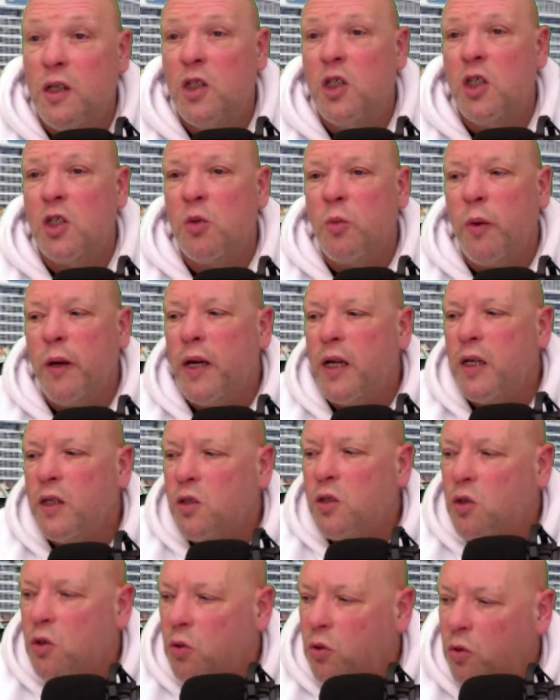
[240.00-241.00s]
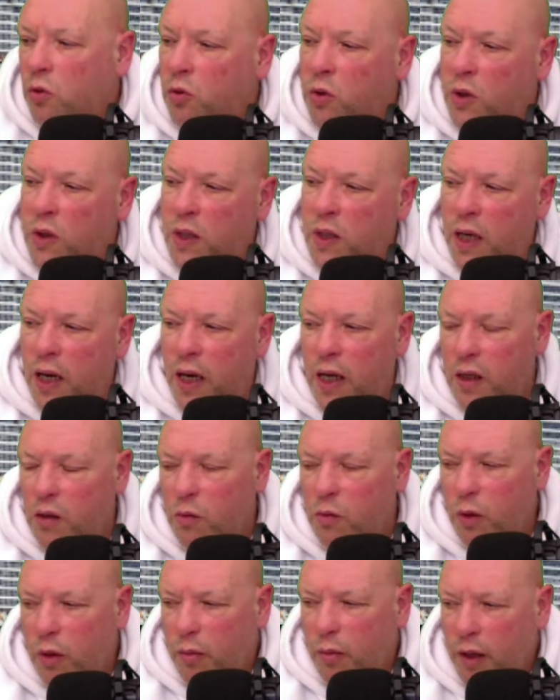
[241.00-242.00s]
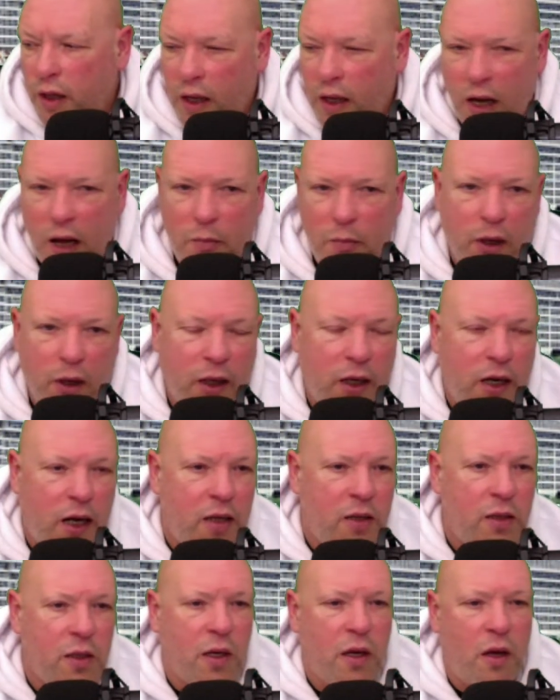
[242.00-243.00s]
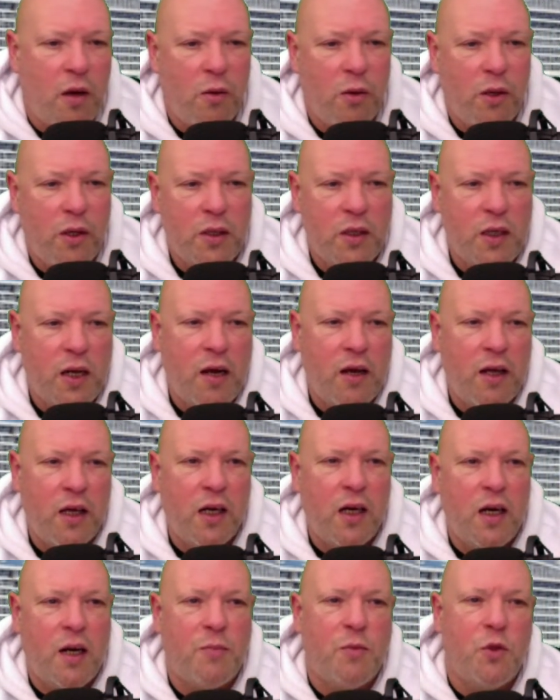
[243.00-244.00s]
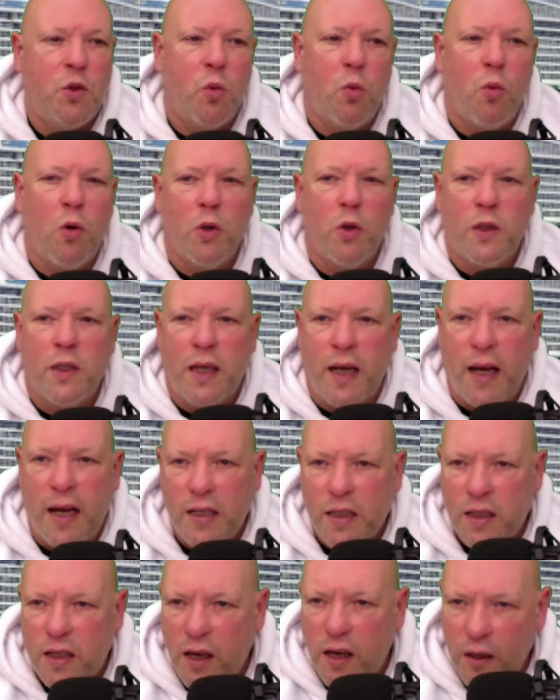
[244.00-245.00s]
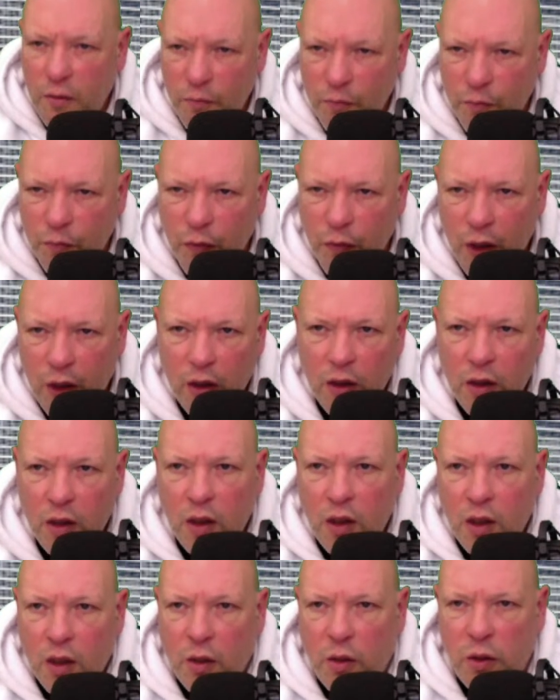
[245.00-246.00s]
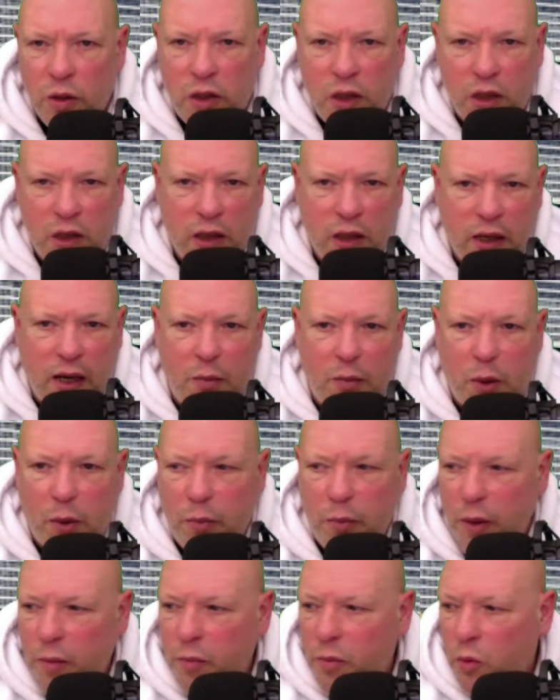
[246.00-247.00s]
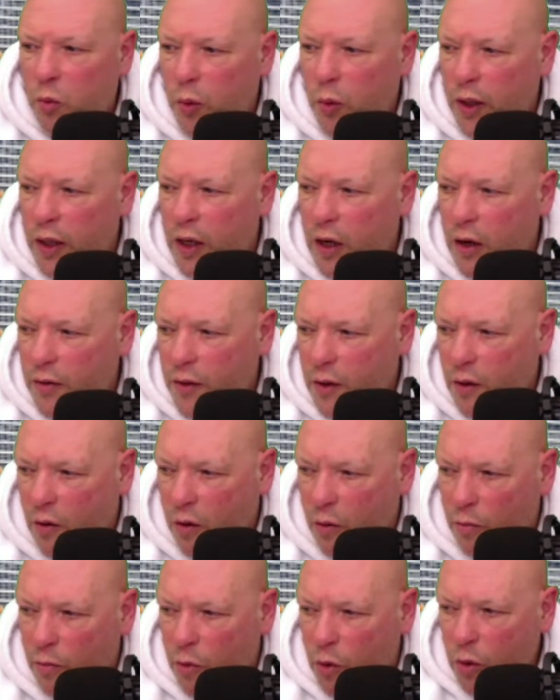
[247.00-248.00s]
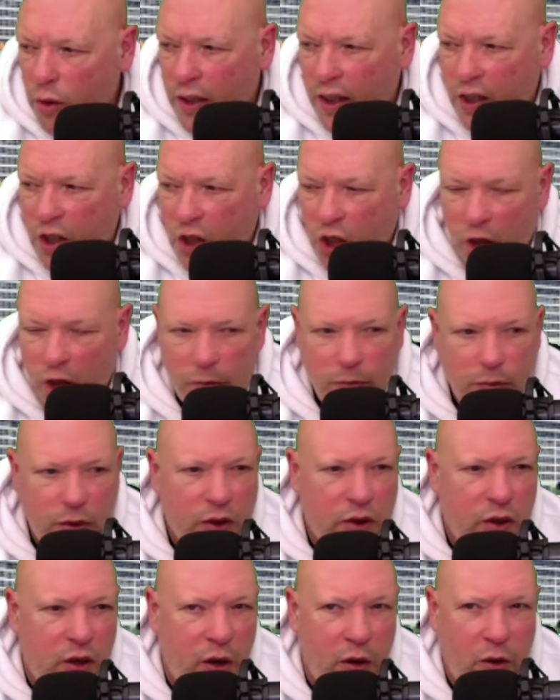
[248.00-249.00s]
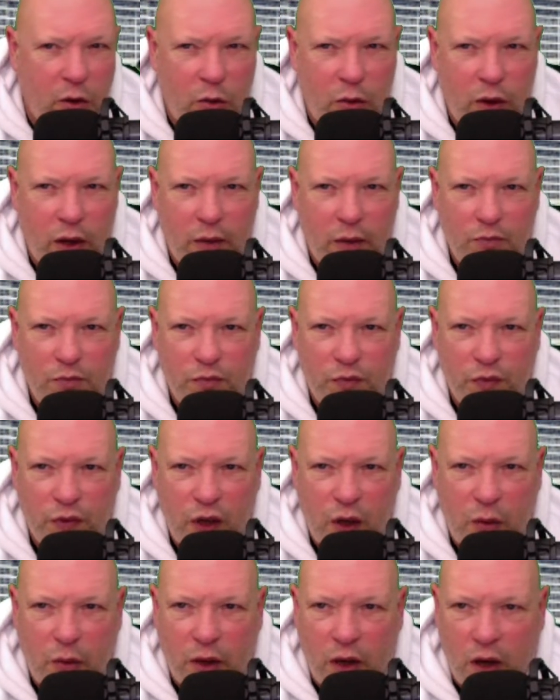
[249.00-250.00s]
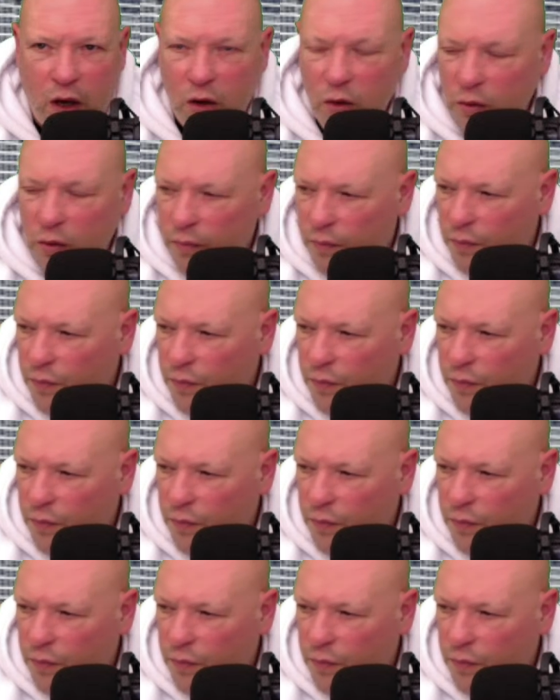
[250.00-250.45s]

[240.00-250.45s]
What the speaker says: just went into Seattle, would have been a couple of days ago, and is now headed up towards Alaska, because there's a couple of people we know that are on board that ship. So there we go.